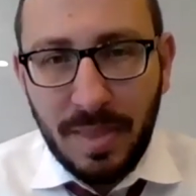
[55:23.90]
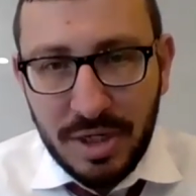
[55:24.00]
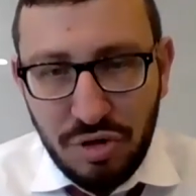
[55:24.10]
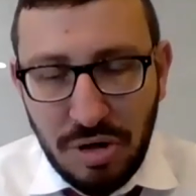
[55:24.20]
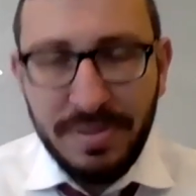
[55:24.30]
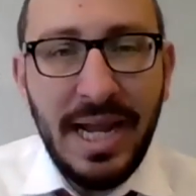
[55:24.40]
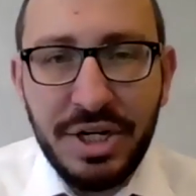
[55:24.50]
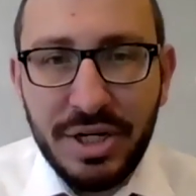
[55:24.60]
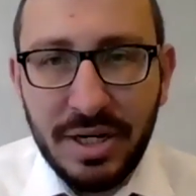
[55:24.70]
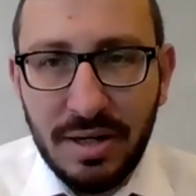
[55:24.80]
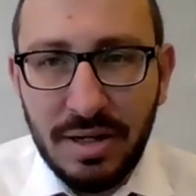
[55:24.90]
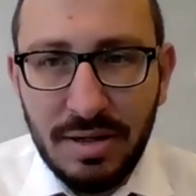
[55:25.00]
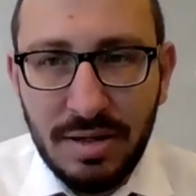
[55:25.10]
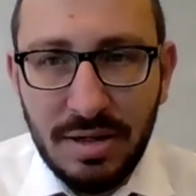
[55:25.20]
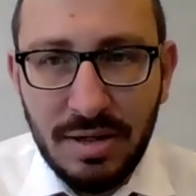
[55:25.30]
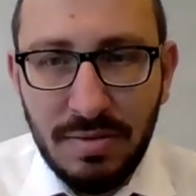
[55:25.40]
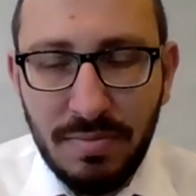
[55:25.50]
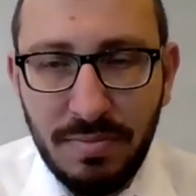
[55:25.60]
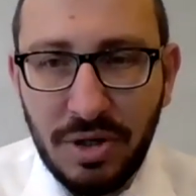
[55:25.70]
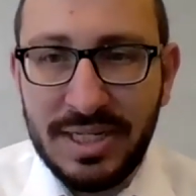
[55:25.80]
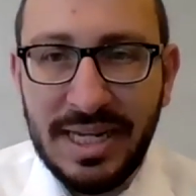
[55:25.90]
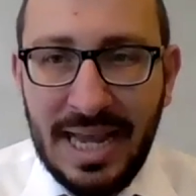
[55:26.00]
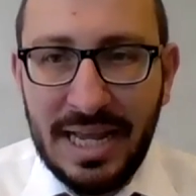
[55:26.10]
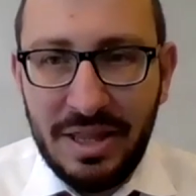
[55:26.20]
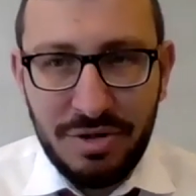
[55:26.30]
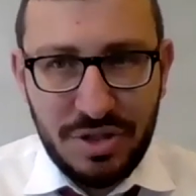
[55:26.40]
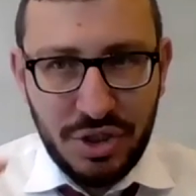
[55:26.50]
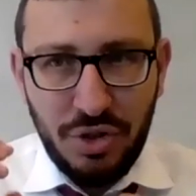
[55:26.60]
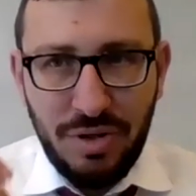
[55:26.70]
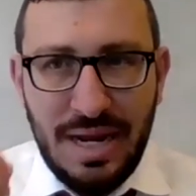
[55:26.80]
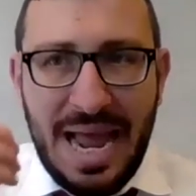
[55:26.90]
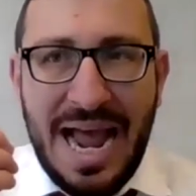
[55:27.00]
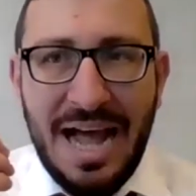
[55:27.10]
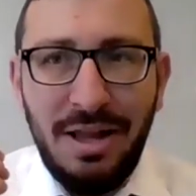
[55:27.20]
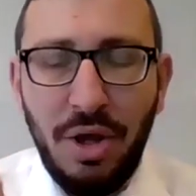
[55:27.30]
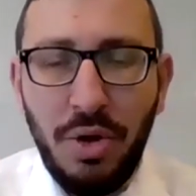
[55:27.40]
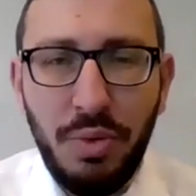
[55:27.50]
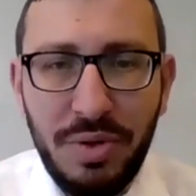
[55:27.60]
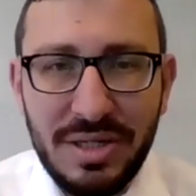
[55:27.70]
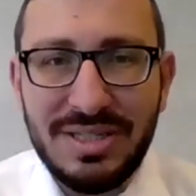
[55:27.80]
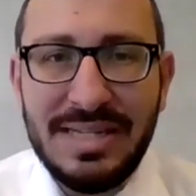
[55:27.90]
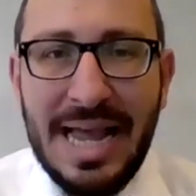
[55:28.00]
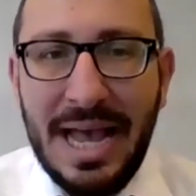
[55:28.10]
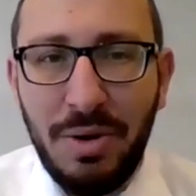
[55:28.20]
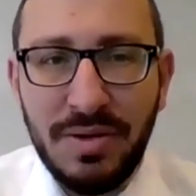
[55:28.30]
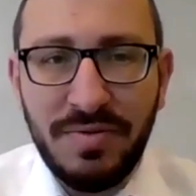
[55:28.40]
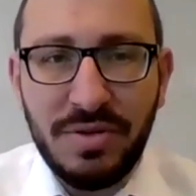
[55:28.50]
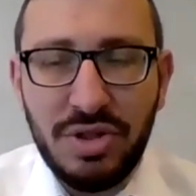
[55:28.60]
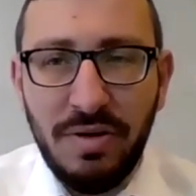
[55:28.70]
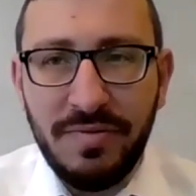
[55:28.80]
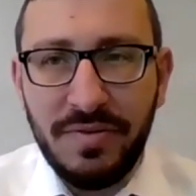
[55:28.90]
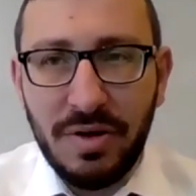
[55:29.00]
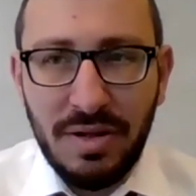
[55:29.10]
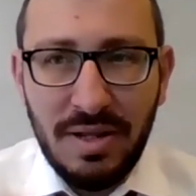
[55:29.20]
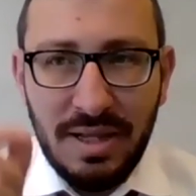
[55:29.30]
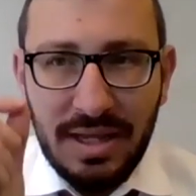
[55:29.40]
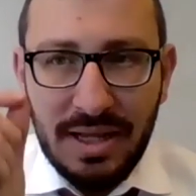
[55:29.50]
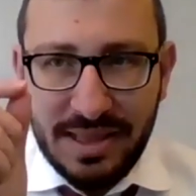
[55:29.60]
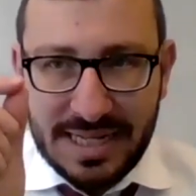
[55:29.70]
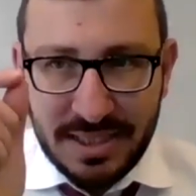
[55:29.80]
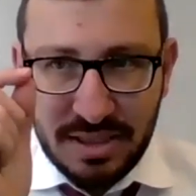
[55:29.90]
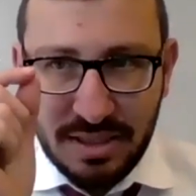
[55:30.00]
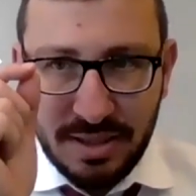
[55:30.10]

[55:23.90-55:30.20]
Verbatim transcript: trepidation. Because again, there's a certain hallowed sound of the shofar that's